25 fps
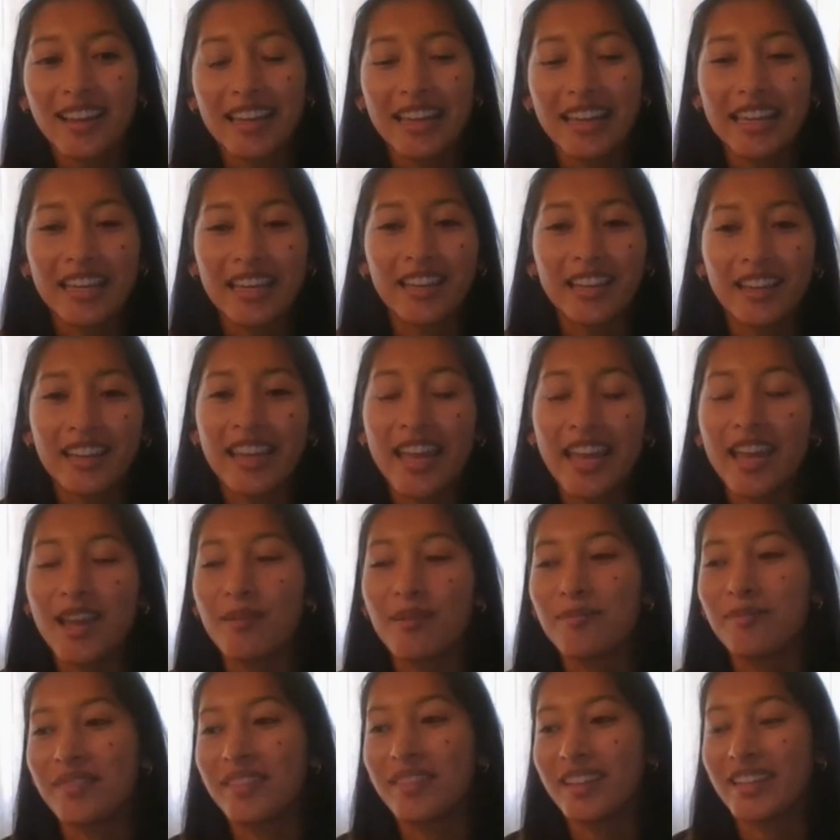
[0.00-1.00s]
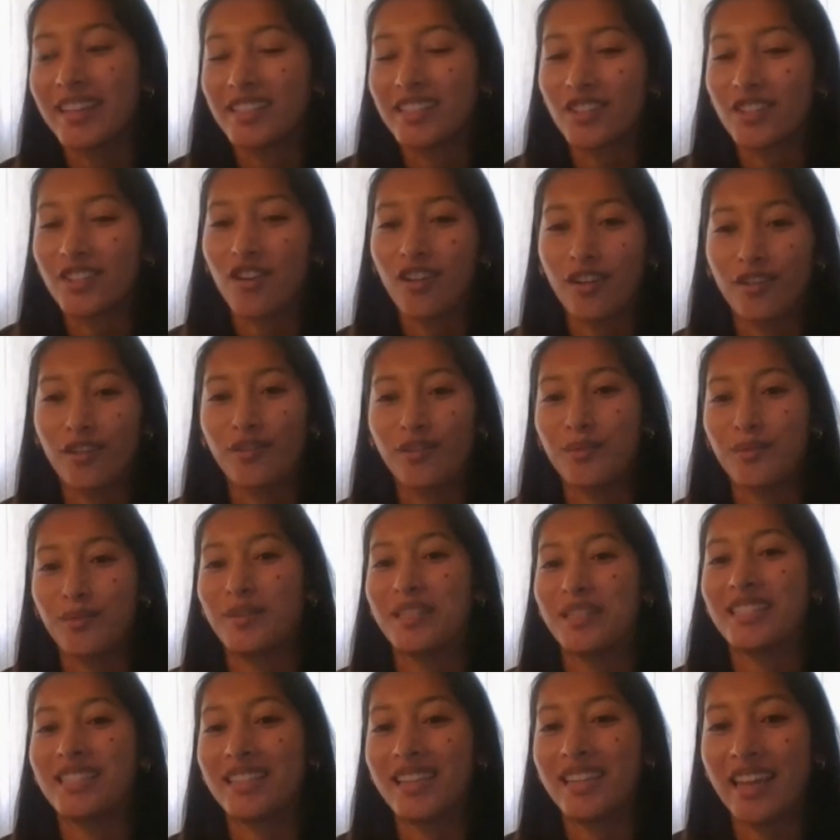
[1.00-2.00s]
in a game, it's hard for me
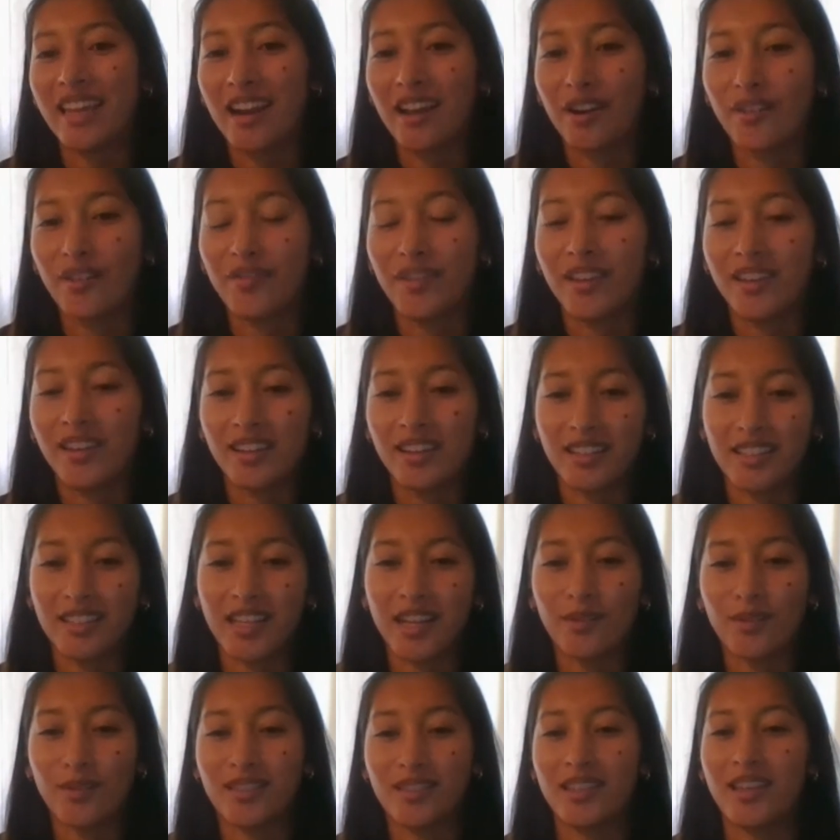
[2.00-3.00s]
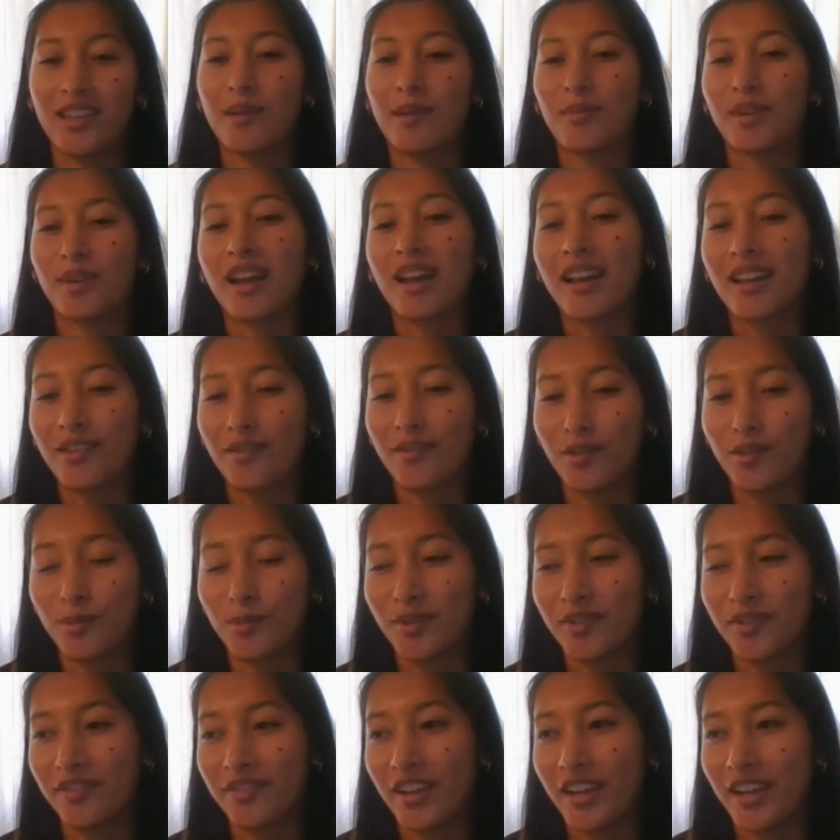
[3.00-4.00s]
to get out of it because I would say I'm kind of a
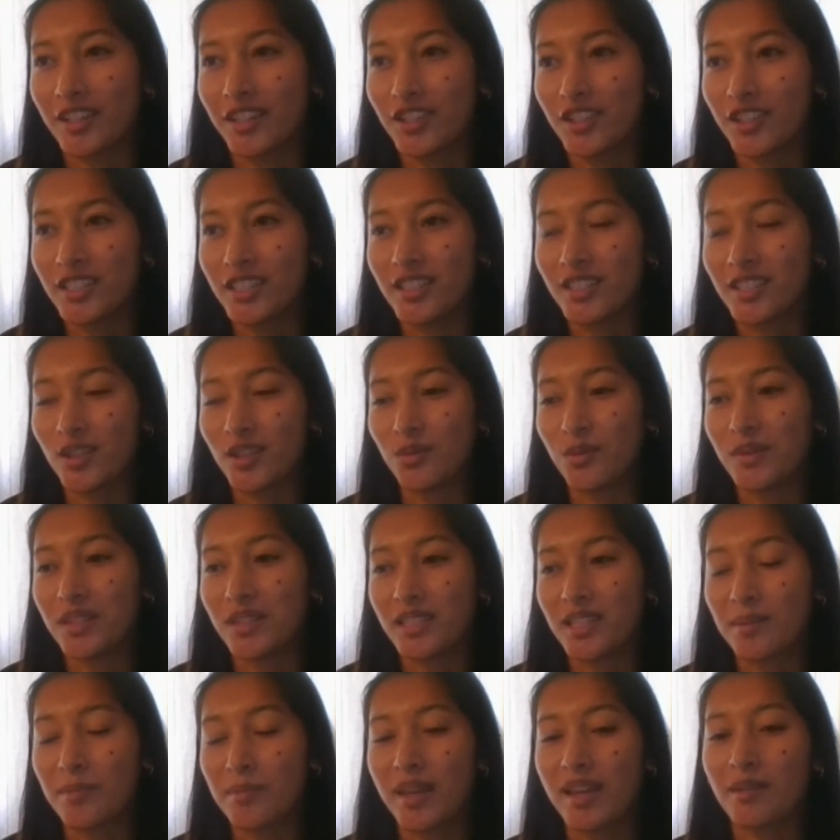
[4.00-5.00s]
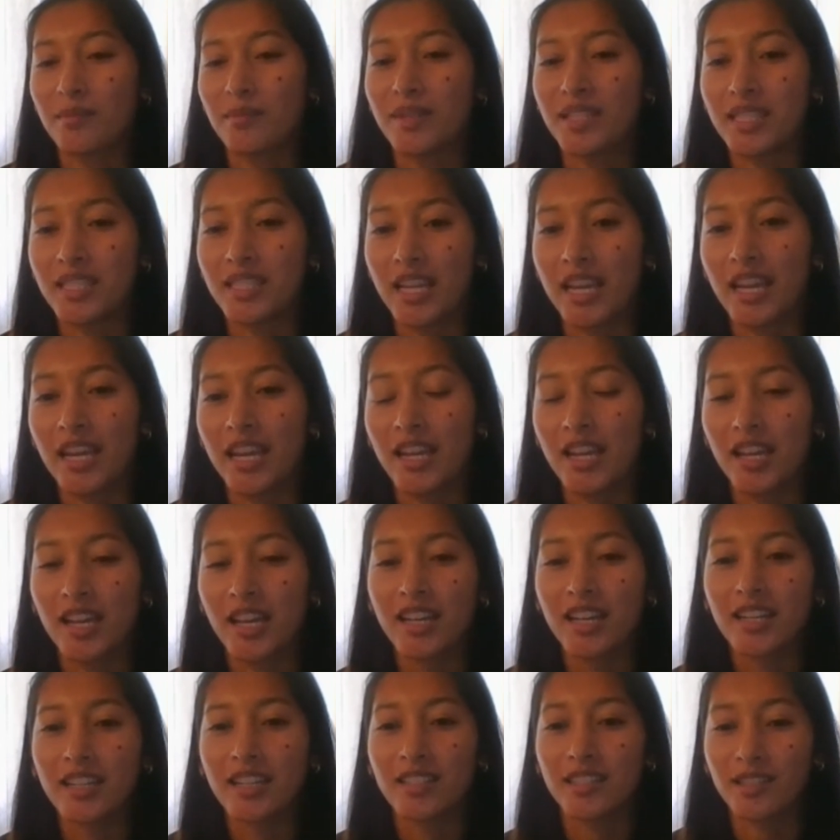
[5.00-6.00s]
perfectionist. So once I make a mistake,
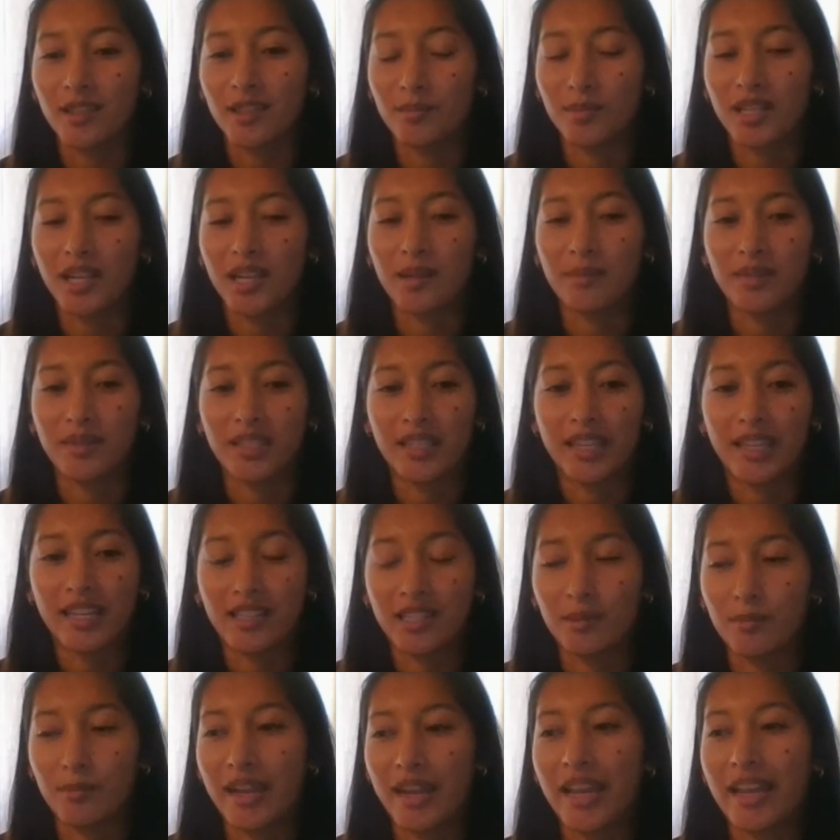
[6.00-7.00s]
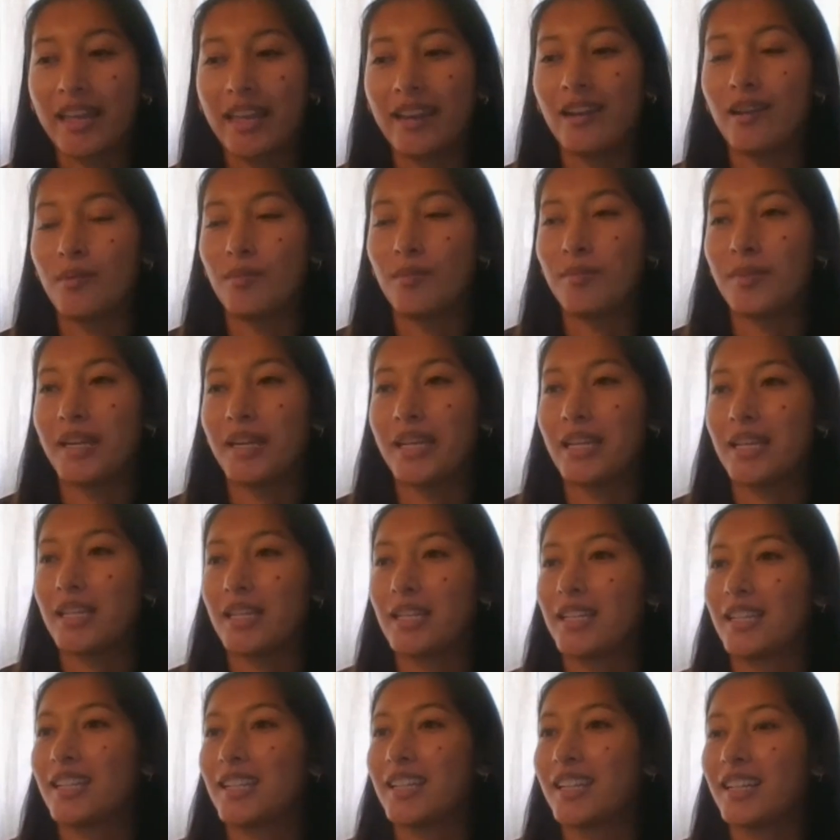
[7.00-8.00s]
sometimes it gets in my head and I'm like,
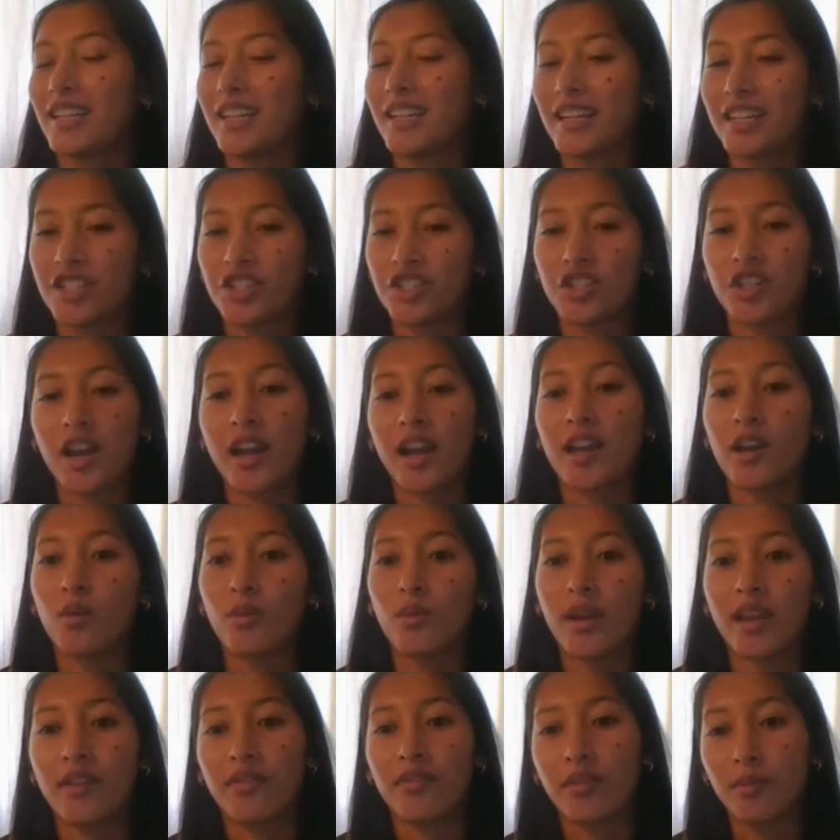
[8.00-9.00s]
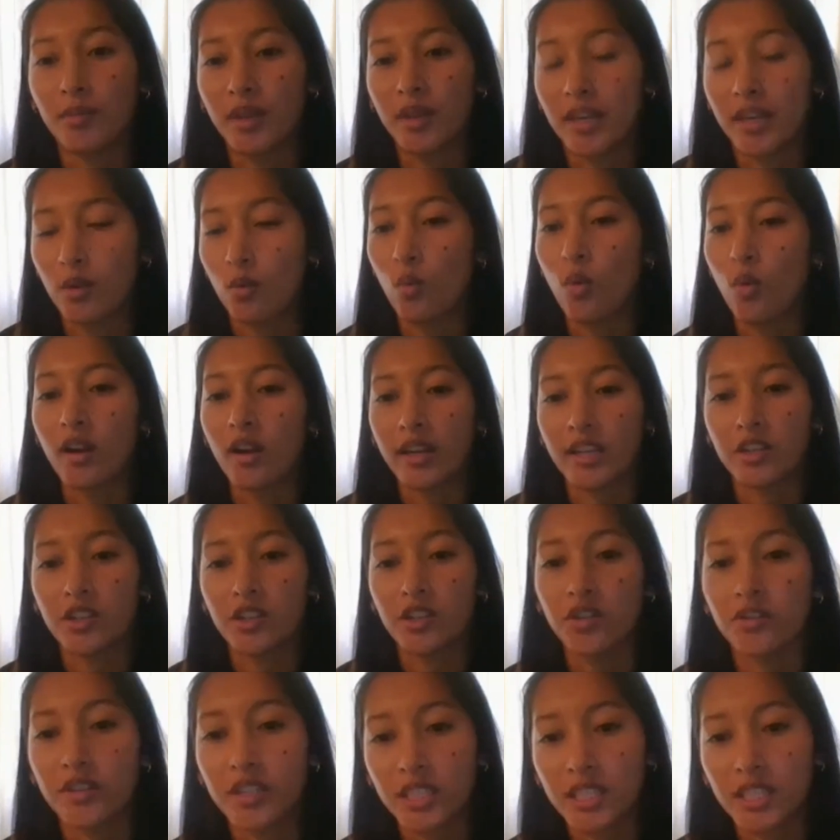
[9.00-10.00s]
I shy away from like wanting
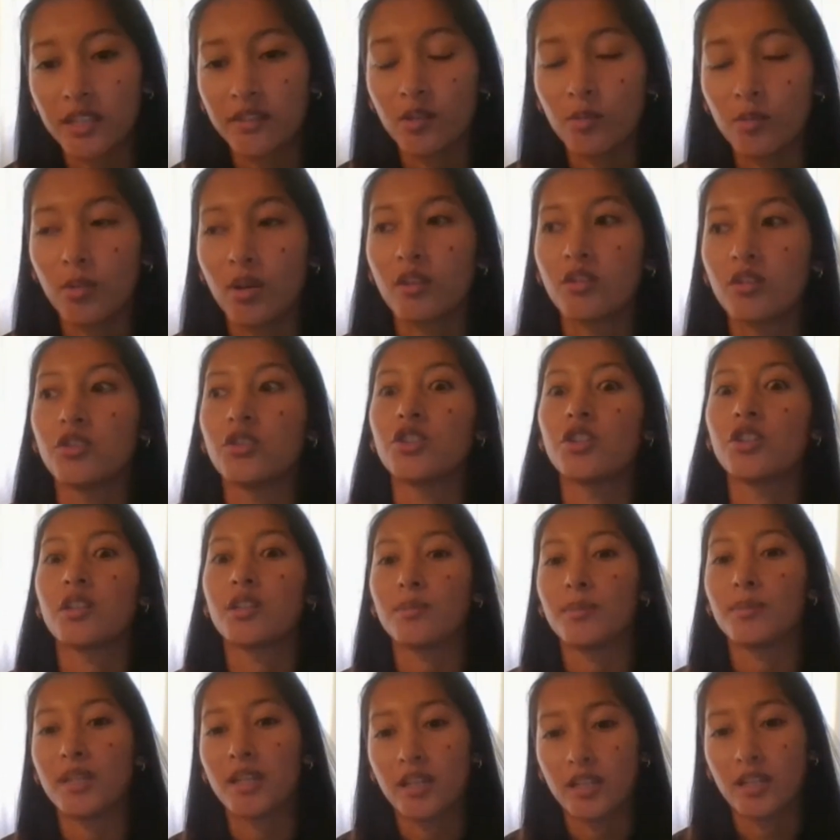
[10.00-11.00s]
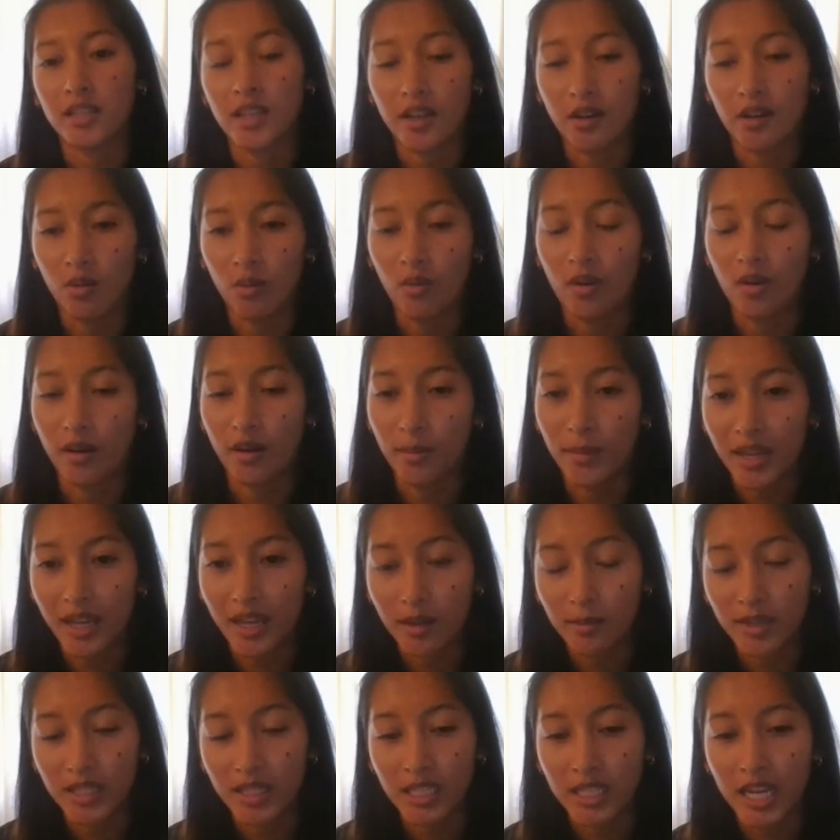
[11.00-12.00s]
to receive the ball just because I don't want to make a
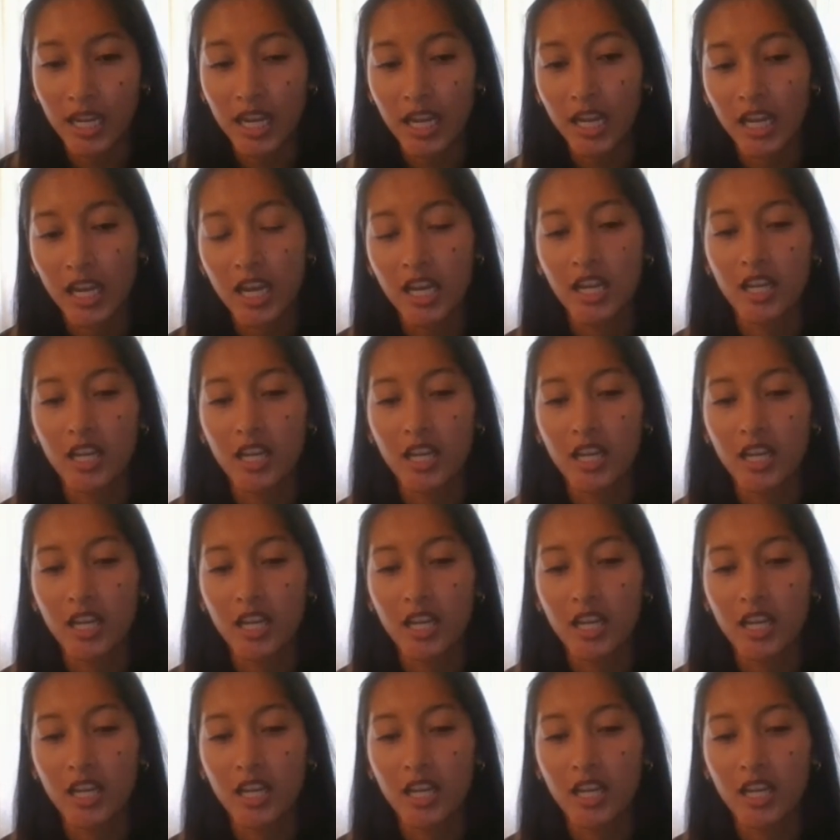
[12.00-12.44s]
mistake.